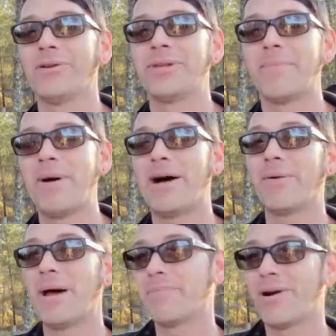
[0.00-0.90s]

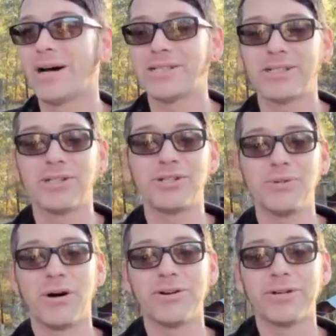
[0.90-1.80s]
that processed the
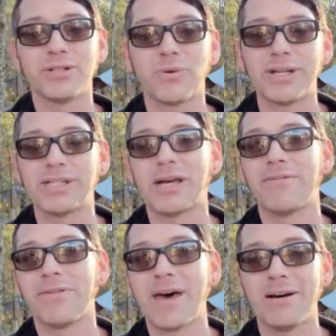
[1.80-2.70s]

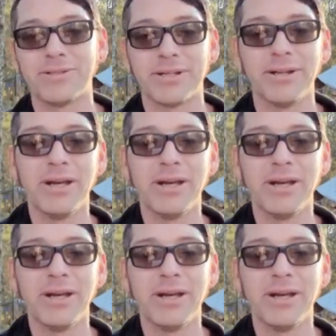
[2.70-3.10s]
227,000.